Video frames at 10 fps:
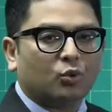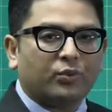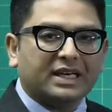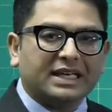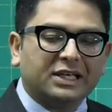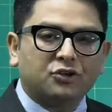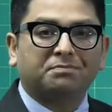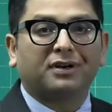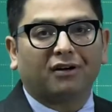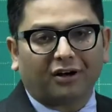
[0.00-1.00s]
we need to
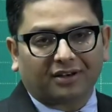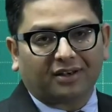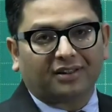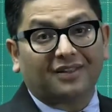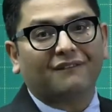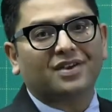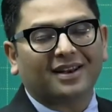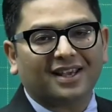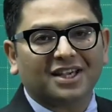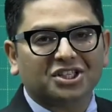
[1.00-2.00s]
plot the
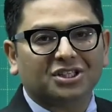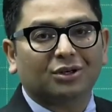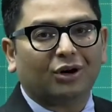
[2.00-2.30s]
variation